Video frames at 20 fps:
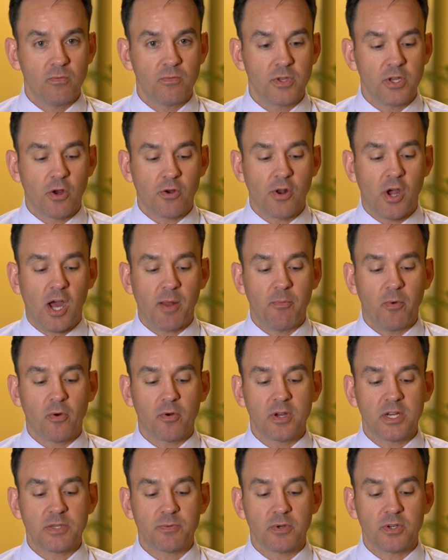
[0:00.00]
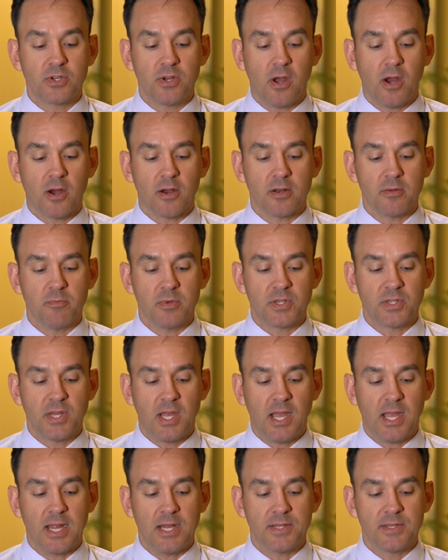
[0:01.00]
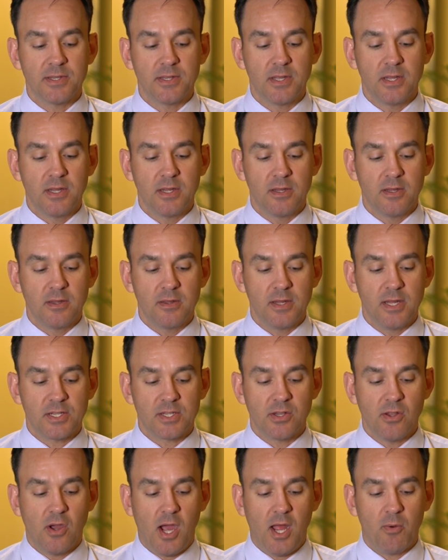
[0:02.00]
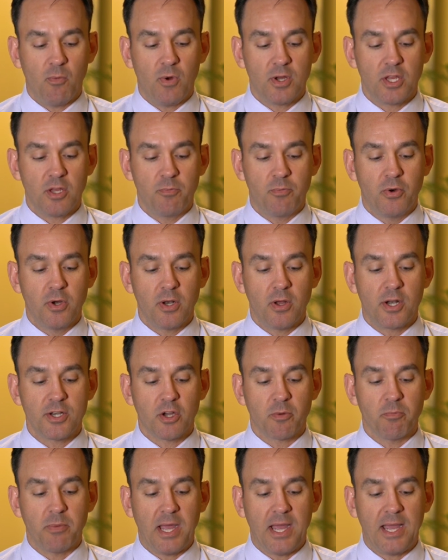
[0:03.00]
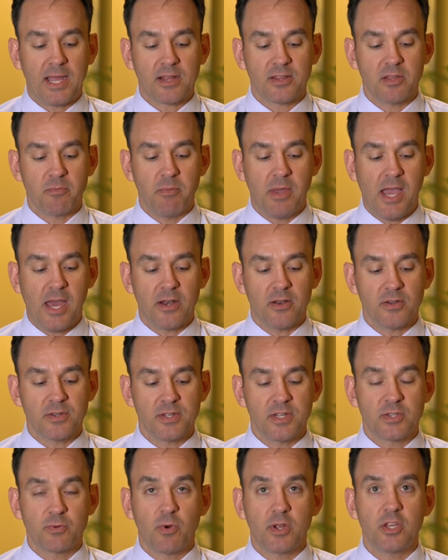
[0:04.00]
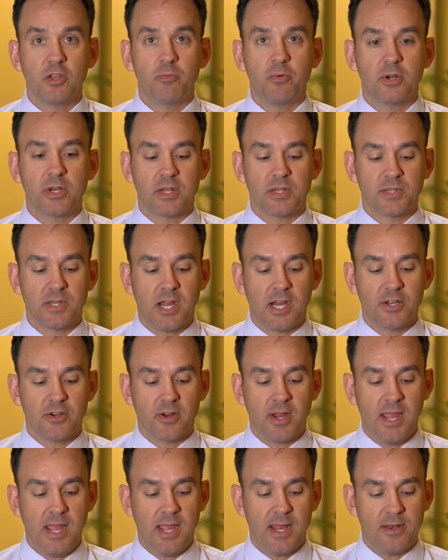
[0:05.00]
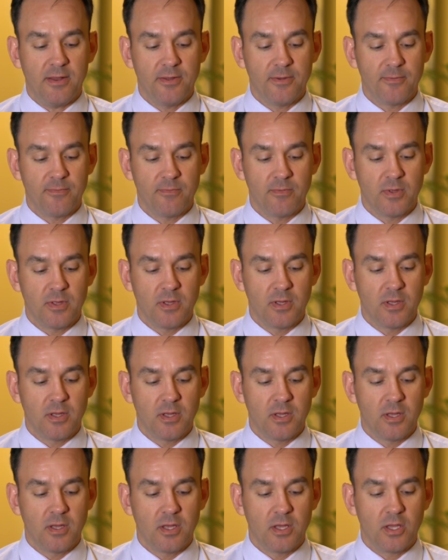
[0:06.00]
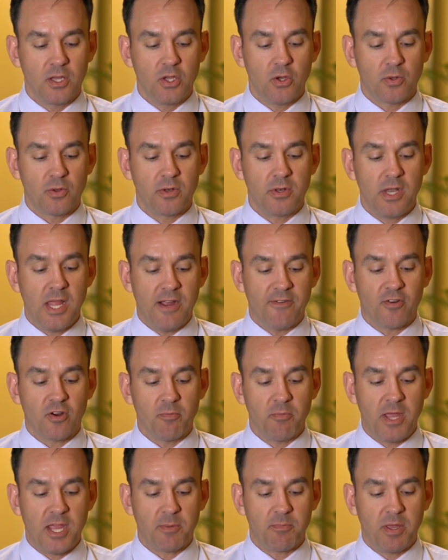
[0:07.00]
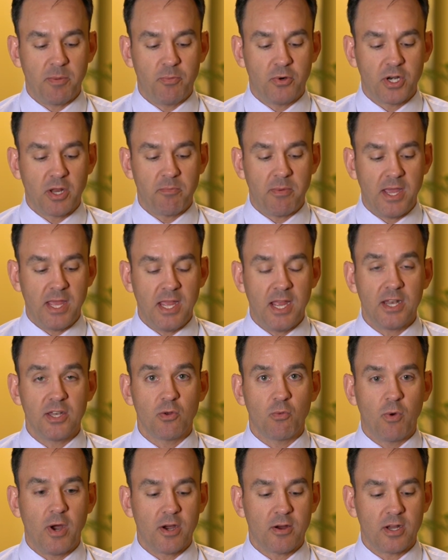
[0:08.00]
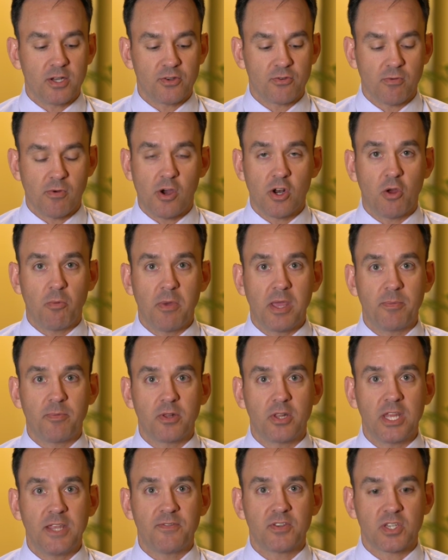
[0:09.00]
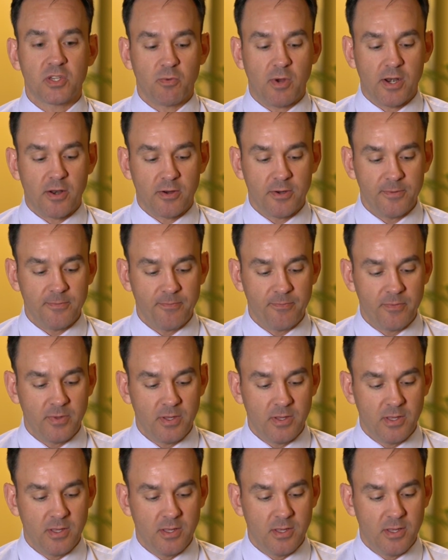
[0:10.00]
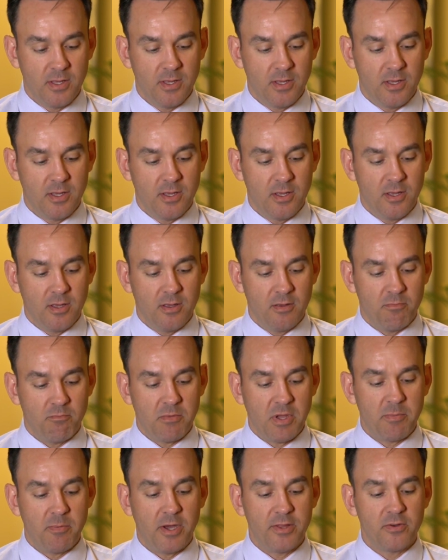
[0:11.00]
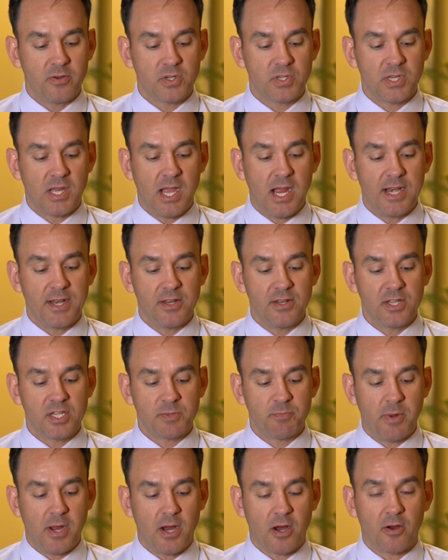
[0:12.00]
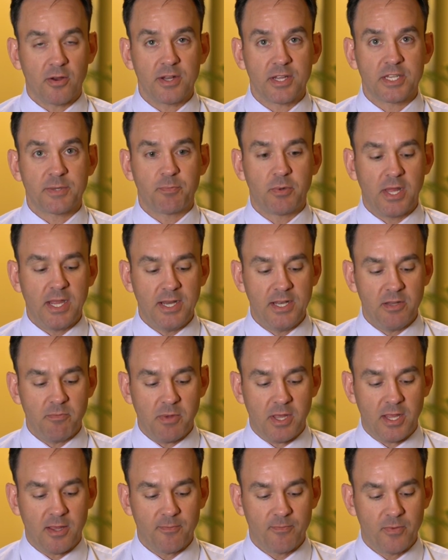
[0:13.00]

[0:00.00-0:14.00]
'You're not Maurice Richard. Besides, it's not what you put on your back that matters. It's what you put inside your head.' 'You'll never make me put in my head to wear a Toronto Maple Leafs sweater.' My mother sighed in despair and explained to me,